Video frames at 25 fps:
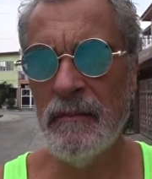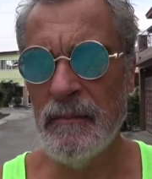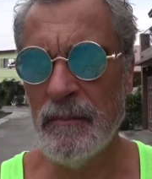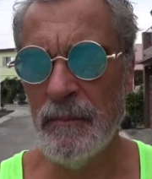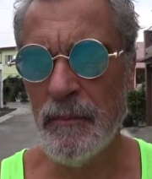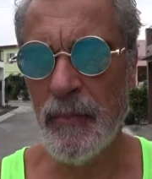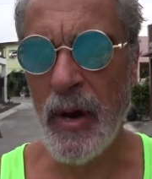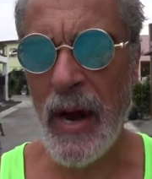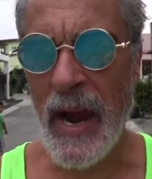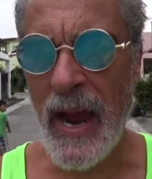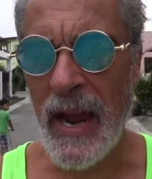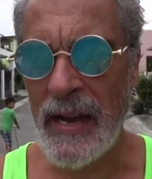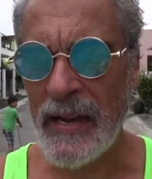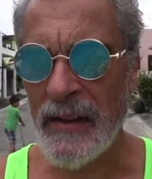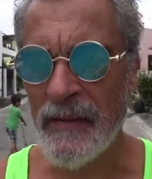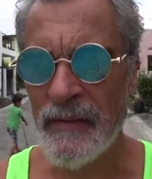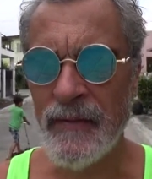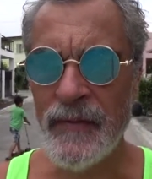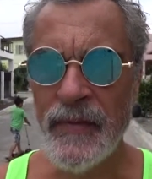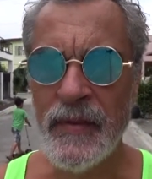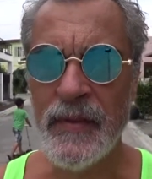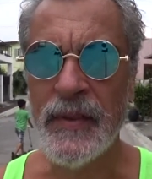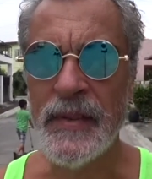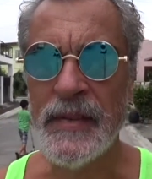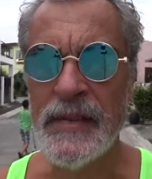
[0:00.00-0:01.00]
bracket
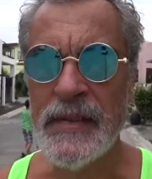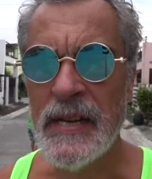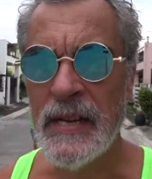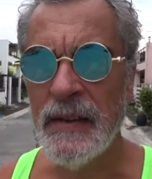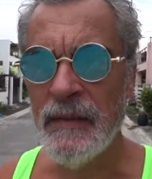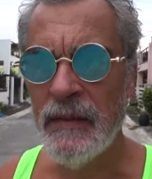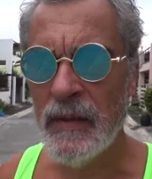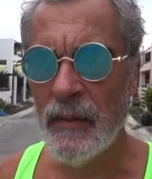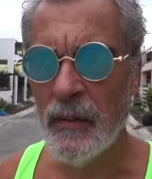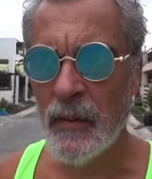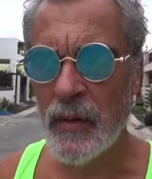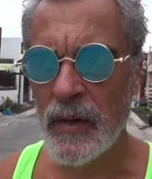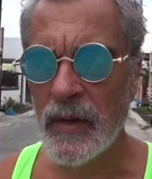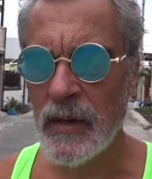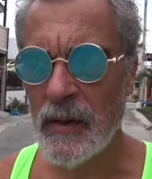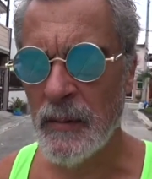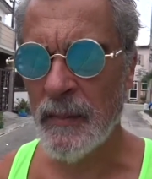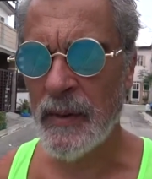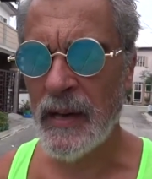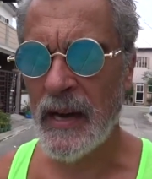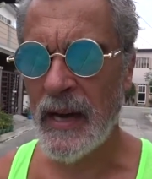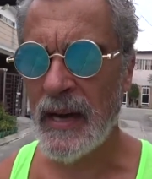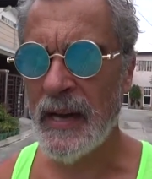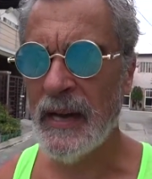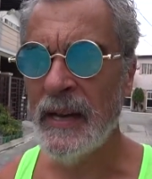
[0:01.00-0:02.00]
for the TV we're going to
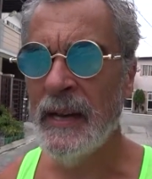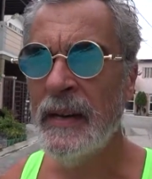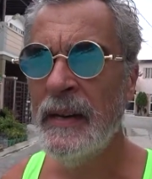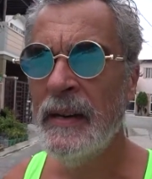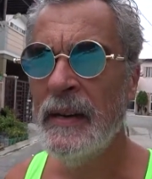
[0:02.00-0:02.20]
buy,